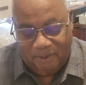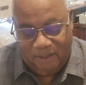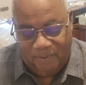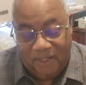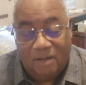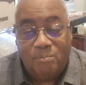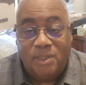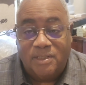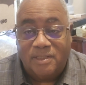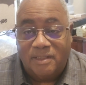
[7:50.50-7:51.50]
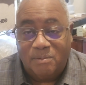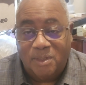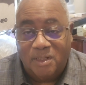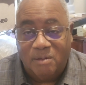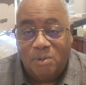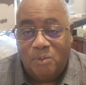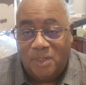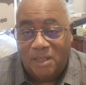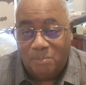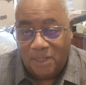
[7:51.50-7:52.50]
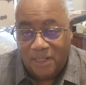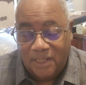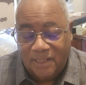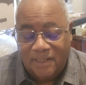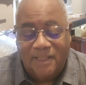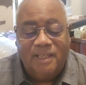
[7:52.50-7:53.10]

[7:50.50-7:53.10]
I think I'm missing something here, but when they played,